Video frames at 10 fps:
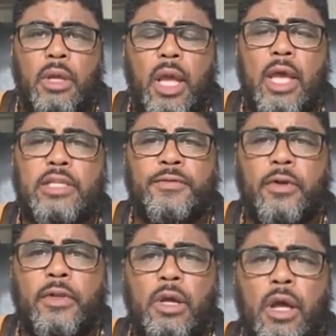As
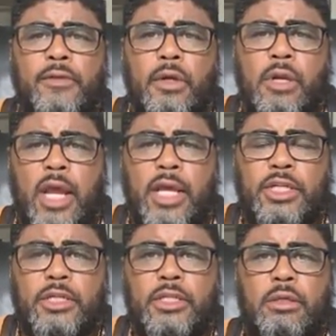for the other
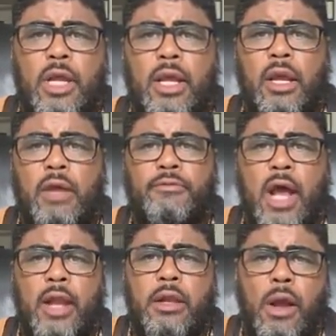nations, they have
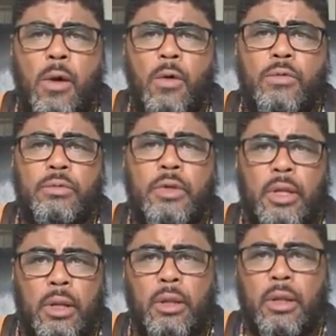not known
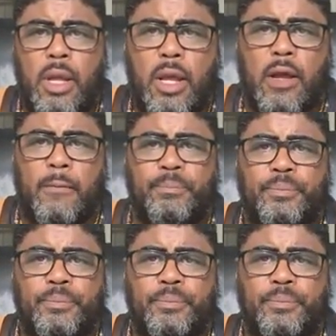him.